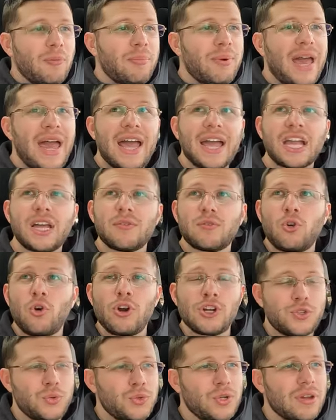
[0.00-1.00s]
out back, of
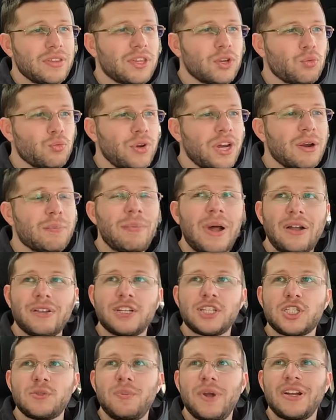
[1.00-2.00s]
course, we do have the rear
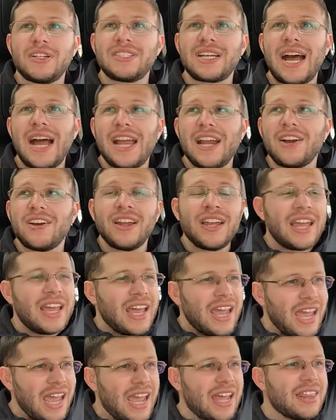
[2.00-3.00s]
mounted spare tire
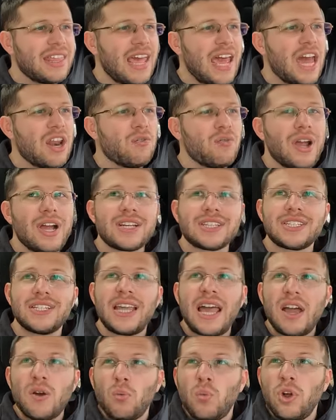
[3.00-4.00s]
and the headrest,
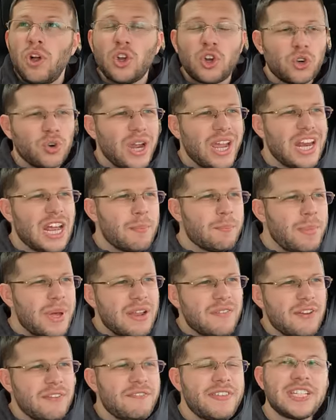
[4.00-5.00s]
and that will create a
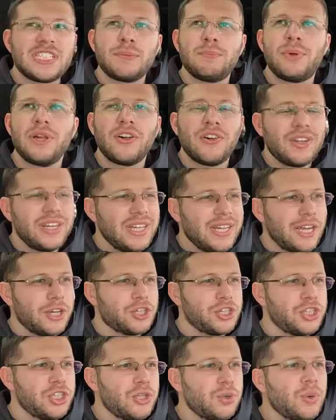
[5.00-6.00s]
bit of a visibility
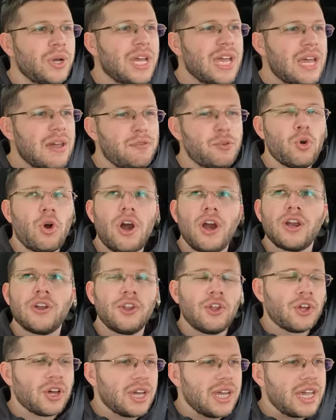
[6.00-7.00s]
issue if you
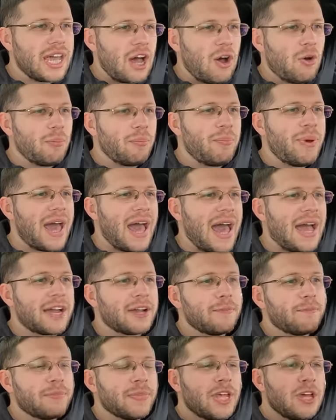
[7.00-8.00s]
are looking out
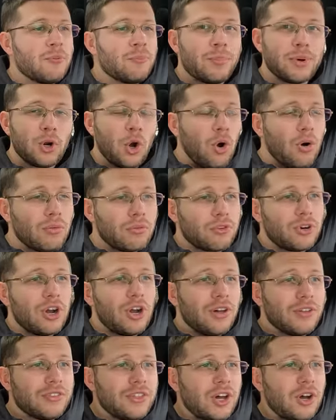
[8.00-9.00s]
back. But
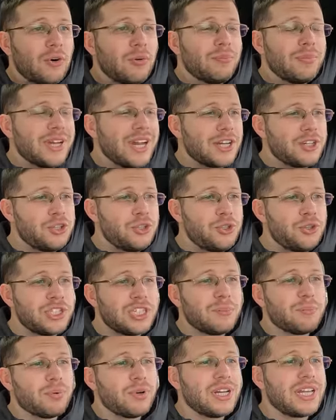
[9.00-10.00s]
overall, though, because you do
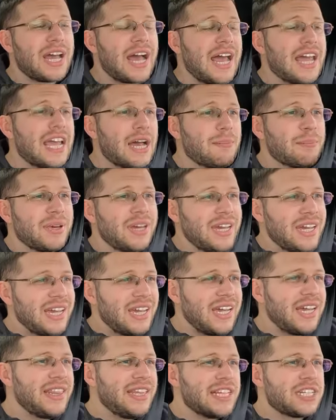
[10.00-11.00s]
sit pretty high up
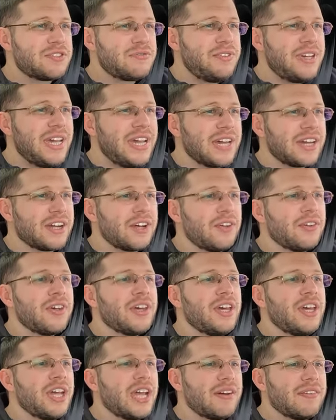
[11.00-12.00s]
in this
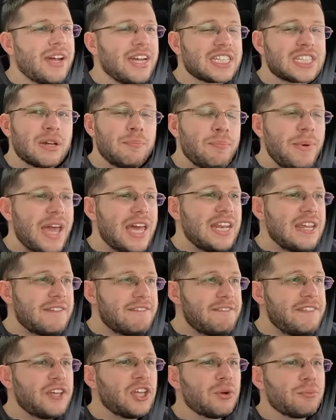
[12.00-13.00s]
vehicle, you get a nice
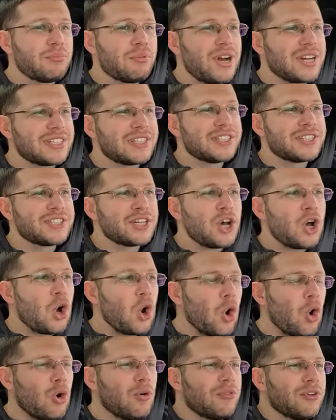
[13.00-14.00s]
commanding feel and presence
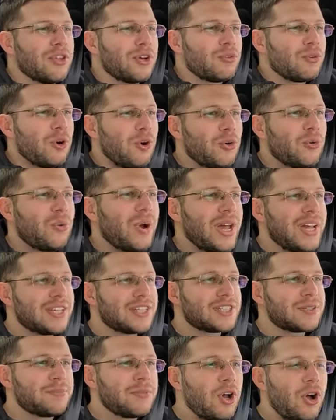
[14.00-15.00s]
over the
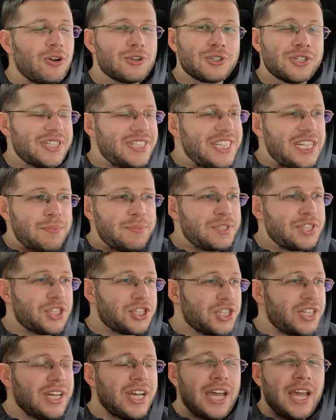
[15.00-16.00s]
roadways. Also, the seating
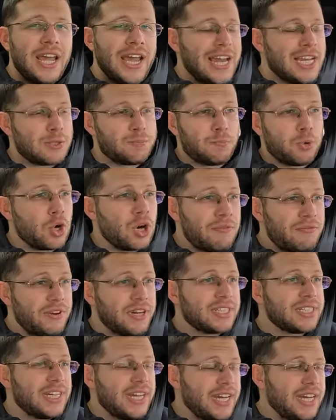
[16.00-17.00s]
position is
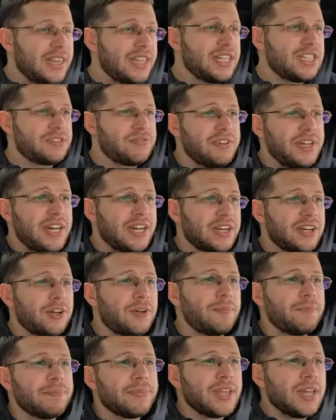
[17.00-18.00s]
perfect in this
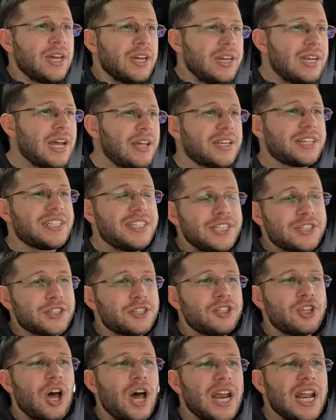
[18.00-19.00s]
vehicle. Now, the
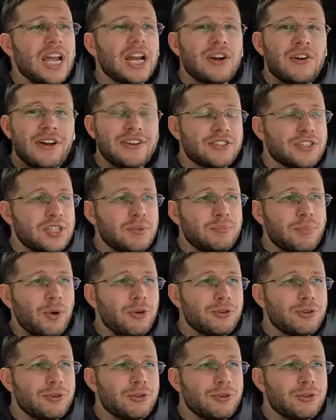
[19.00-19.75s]
seats are not aggressively